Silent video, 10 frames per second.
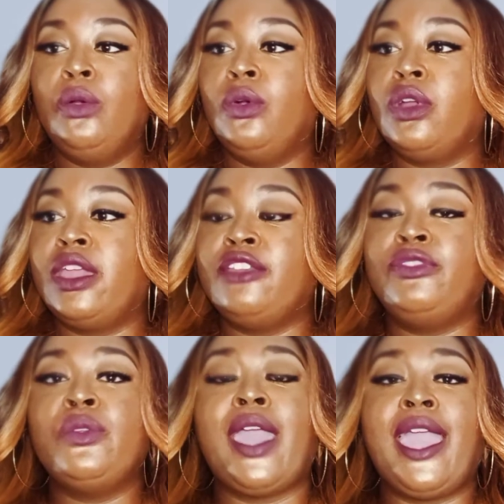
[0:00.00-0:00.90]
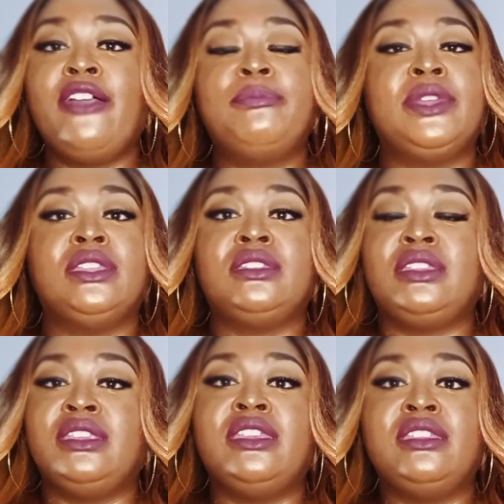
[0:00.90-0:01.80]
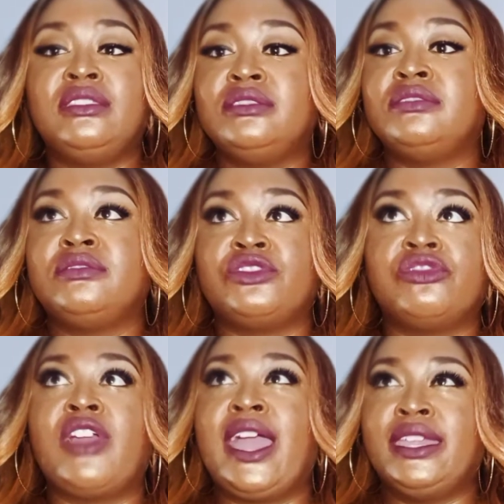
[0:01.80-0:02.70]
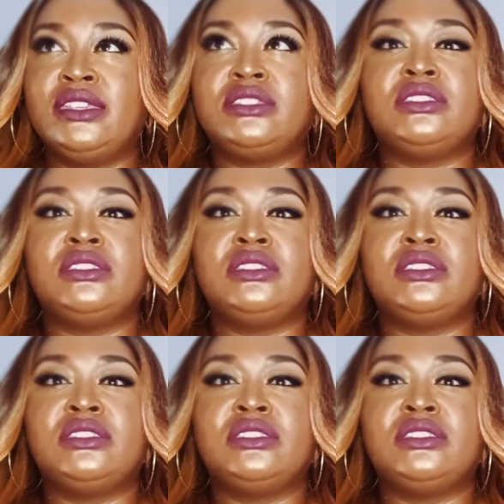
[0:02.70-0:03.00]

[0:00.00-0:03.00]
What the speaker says: Or if you have been trying